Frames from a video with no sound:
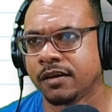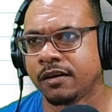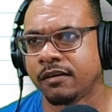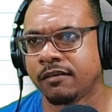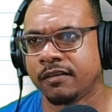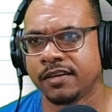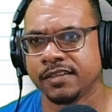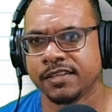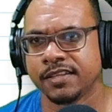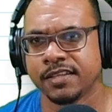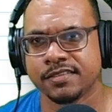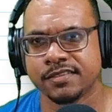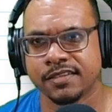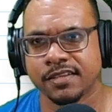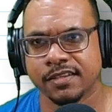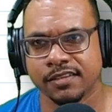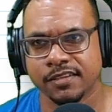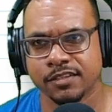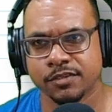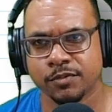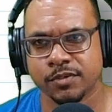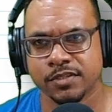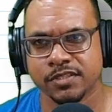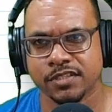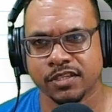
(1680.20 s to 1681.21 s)
All right, I said
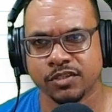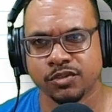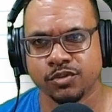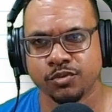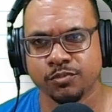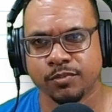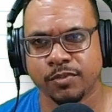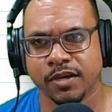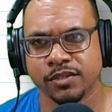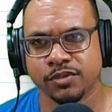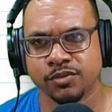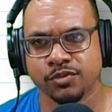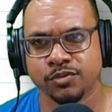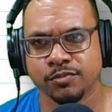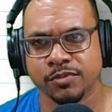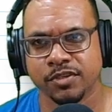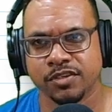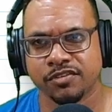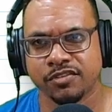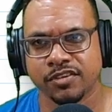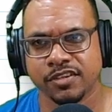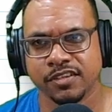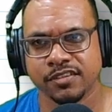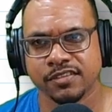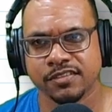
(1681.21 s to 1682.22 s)
this was a 2 by 2
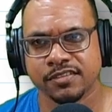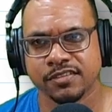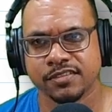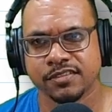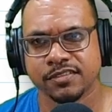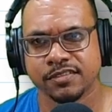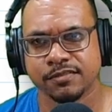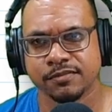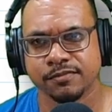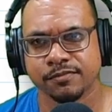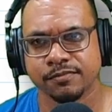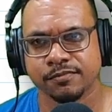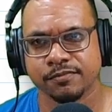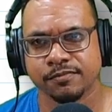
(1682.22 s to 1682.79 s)
matrix,